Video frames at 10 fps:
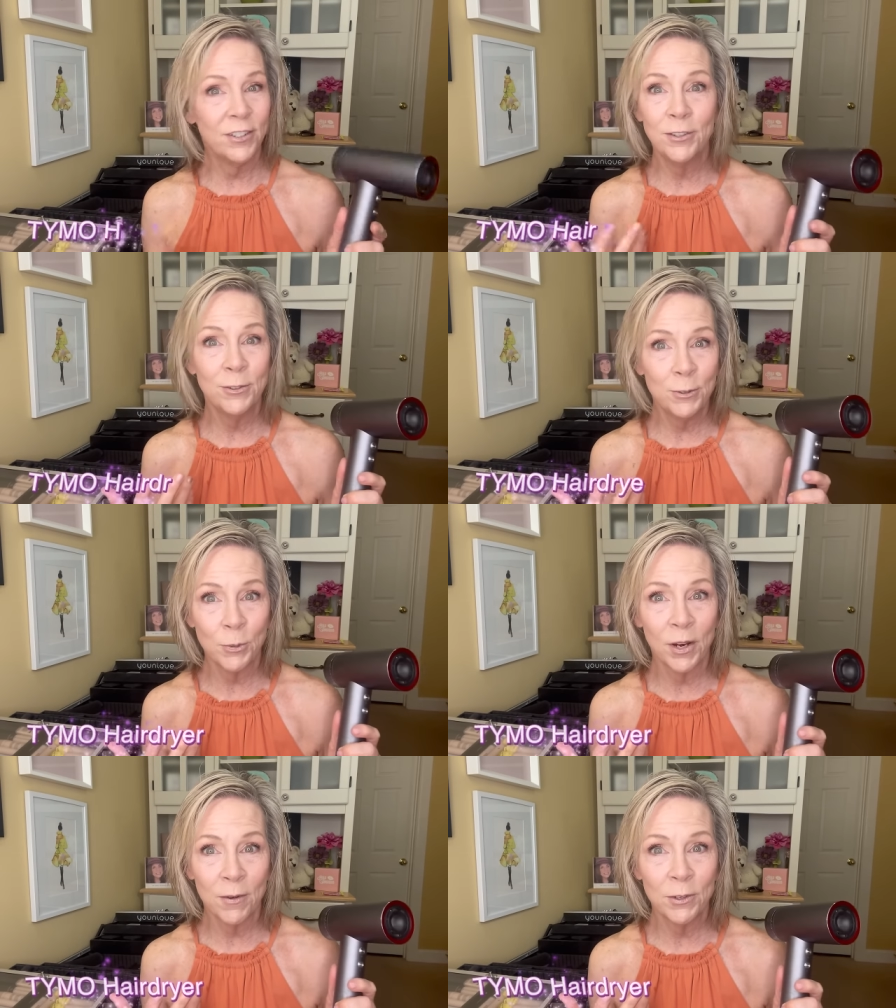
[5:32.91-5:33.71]
You can use
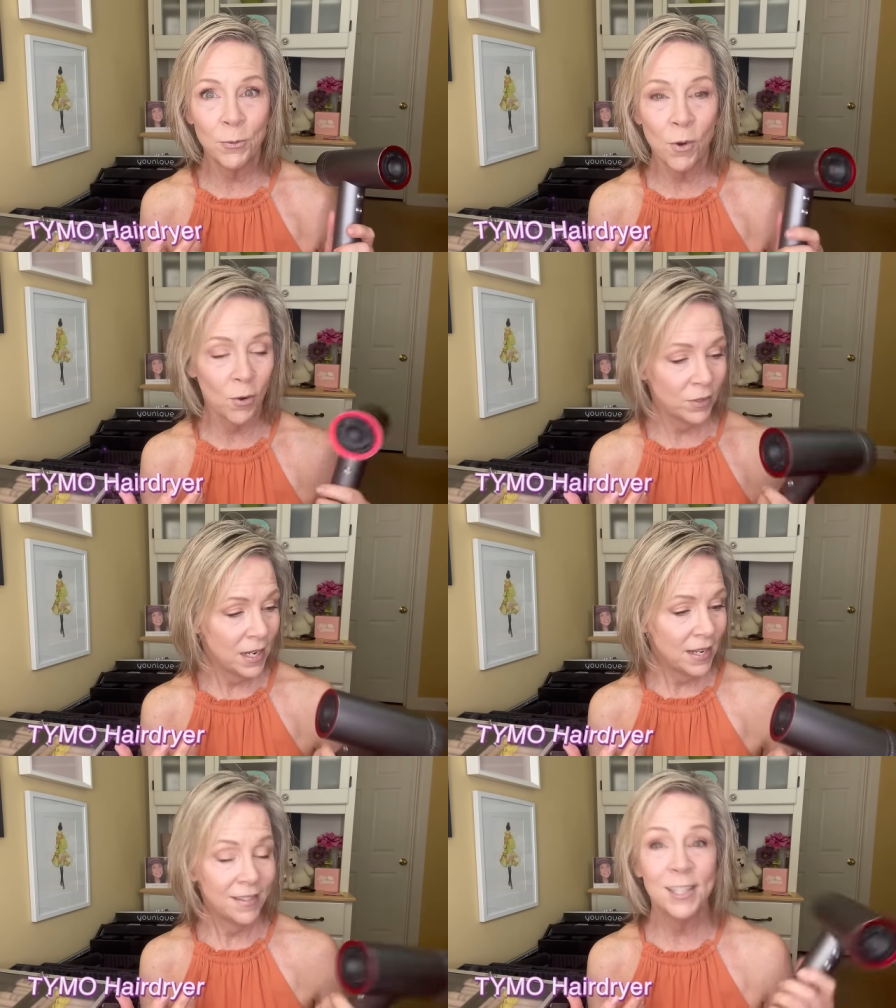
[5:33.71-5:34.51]
whatever you want.
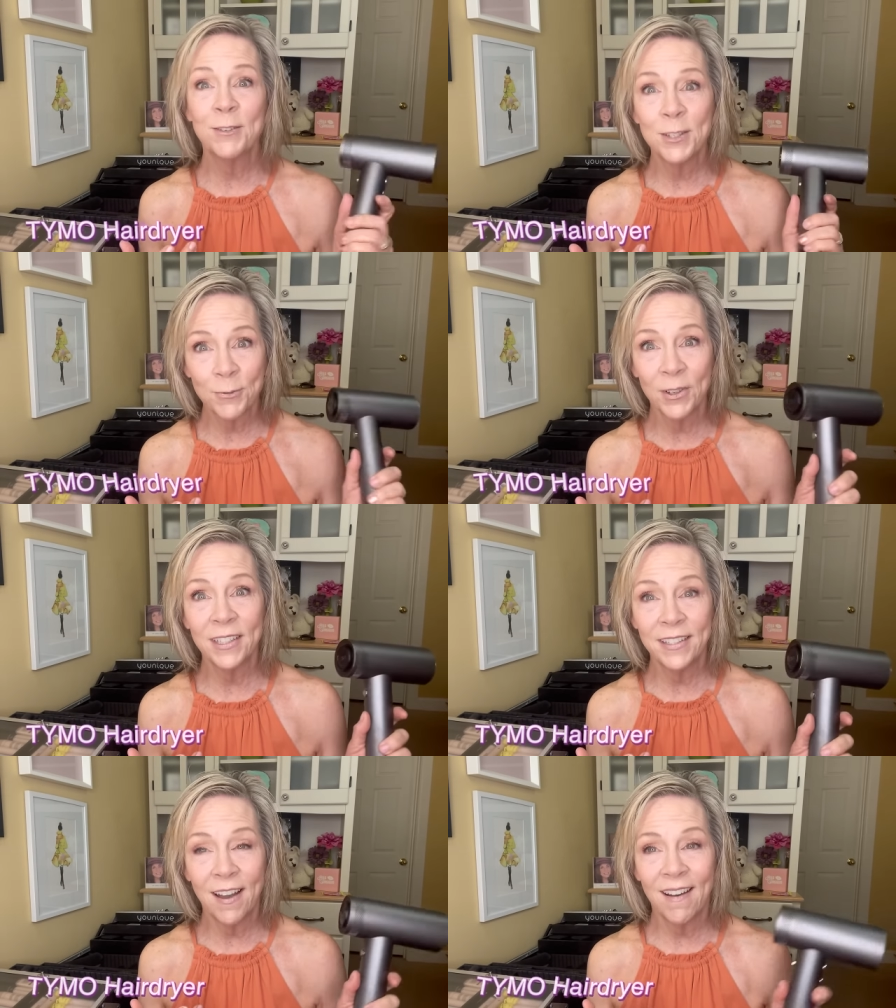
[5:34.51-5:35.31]
This one's
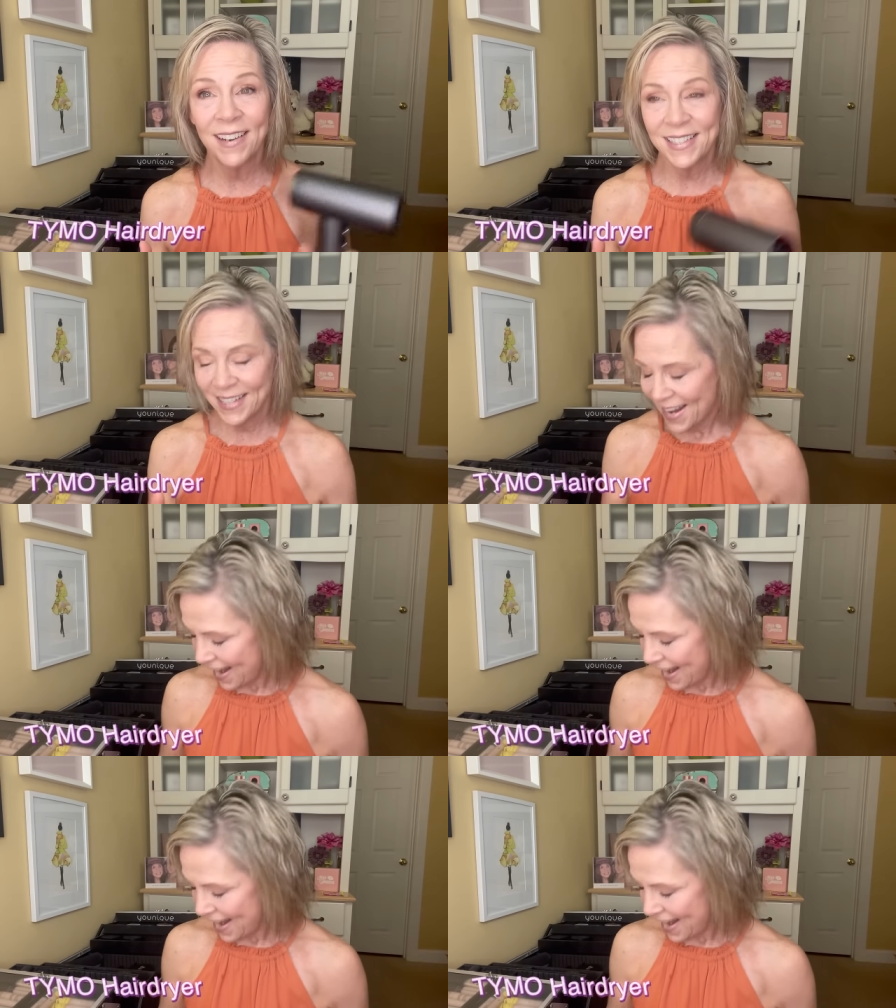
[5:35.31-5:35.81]
really nice.